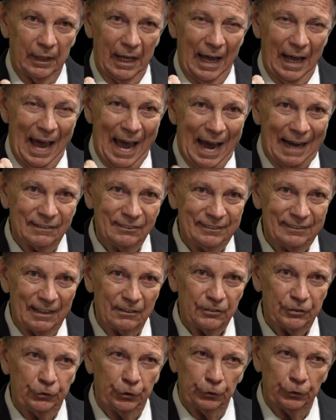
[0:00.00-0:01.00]

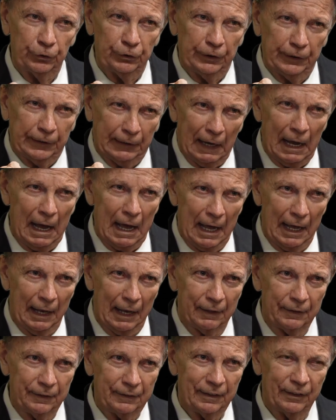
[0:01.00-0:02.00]
Access to
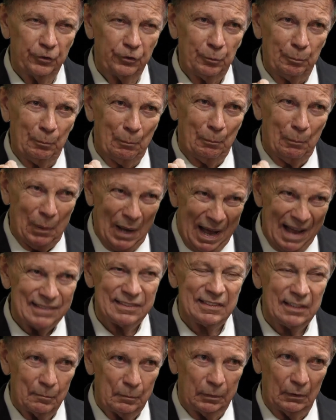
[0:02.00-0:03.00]
God is
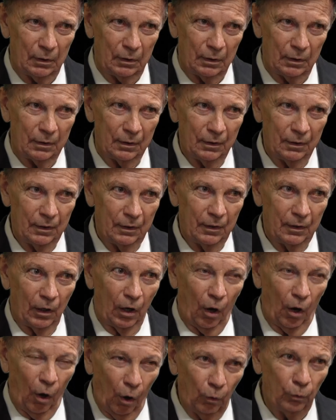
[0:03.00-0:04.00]
possible
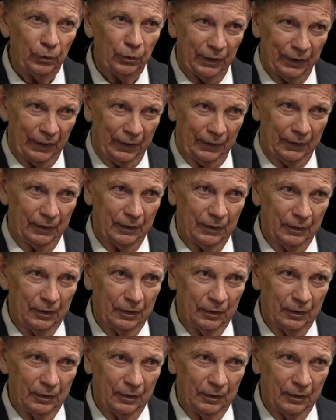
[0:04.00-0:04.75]
only